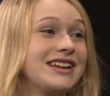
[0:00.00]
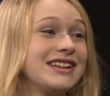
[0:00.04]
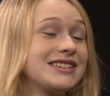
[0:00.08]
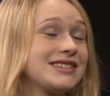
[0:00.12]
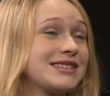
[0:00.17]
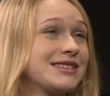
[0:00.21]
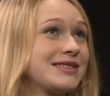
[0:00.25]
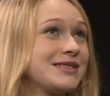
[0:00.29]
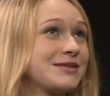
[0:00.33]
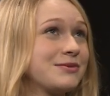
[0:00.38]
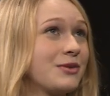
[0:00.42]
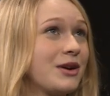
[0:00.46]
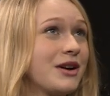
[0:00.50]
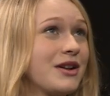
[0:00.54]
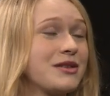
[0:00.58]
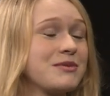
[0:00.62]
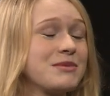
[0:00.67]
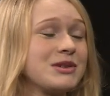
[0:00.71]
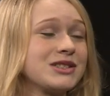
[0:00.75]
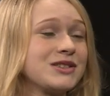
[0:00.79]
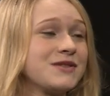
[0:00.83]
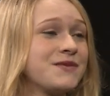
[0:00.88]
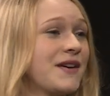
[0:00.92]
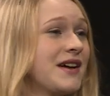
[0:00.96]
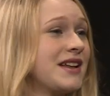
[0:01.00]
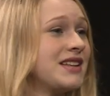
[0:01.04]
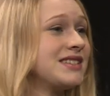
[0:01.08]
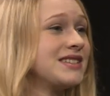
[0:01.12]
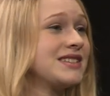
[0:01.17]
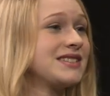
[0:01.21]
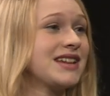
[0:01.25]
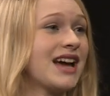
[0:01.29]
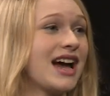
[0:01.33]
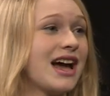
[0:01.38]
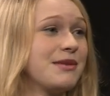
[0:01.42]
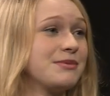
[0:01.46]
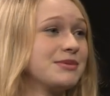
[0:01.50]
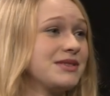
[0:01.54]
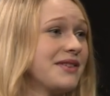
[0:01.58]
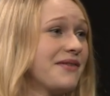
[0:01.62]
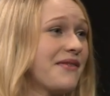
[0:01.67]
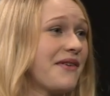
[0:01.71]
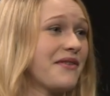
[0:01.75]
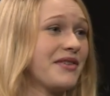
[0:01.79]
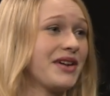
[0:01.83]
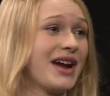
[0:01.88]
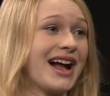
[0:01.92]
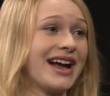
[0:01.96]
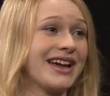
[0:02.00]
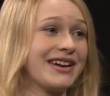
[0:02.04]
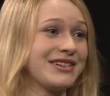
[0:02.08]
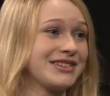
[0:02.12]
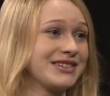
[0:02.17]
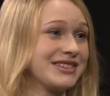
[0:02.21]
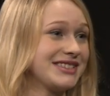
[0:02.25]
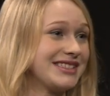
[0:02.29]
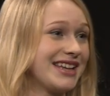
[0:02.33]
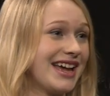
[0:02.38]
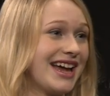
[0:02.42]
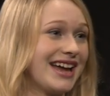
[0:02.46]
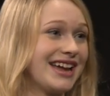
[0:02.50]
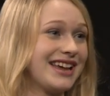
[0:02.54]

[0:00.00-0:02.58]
It's one of the most fun times I've ever had on set.